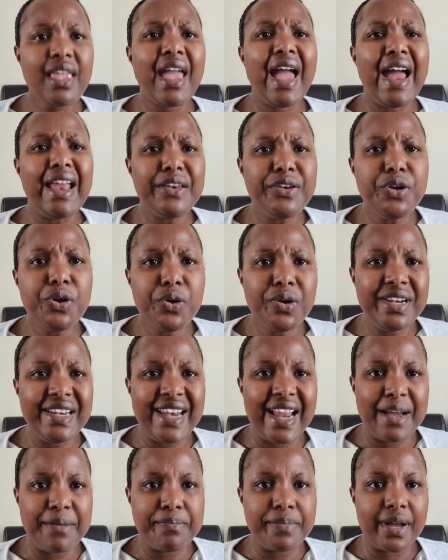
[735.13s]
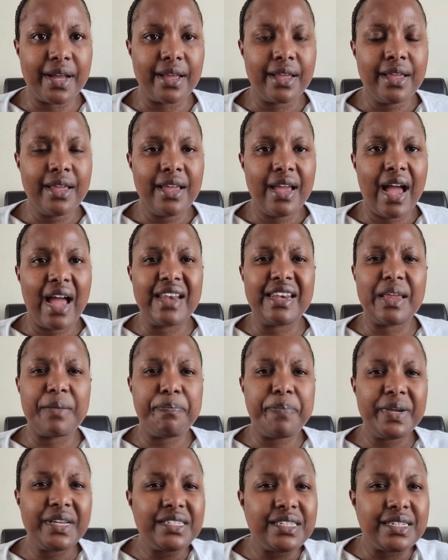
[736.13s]
unknown number and I
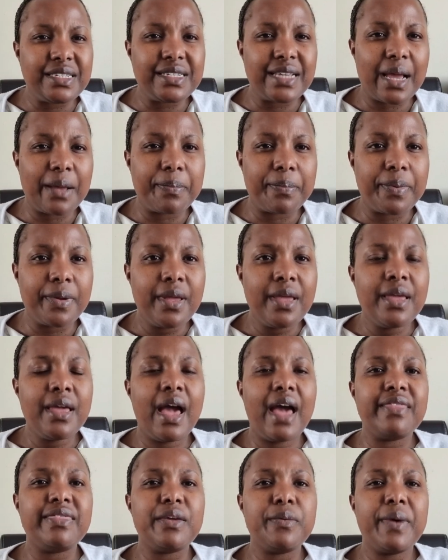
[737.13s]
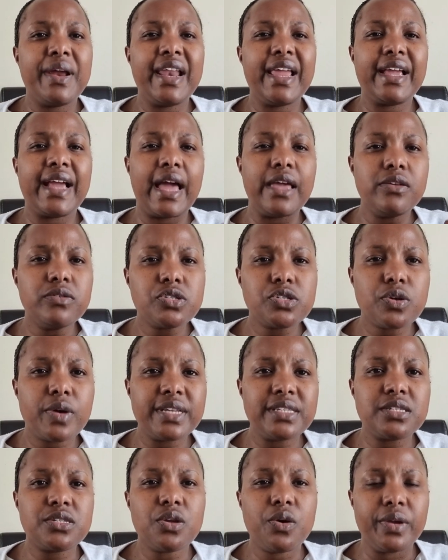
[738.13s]
picked it up and they were like, are you so
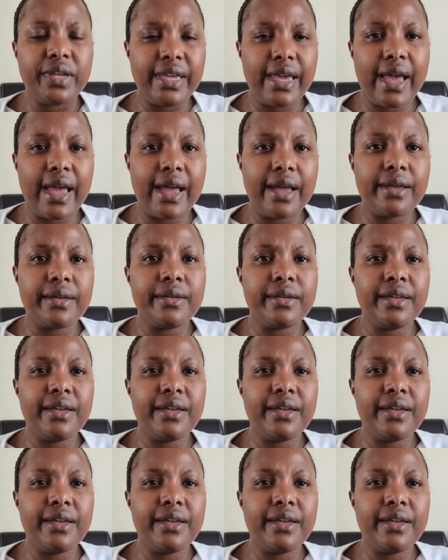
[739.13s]
and so? Yeah.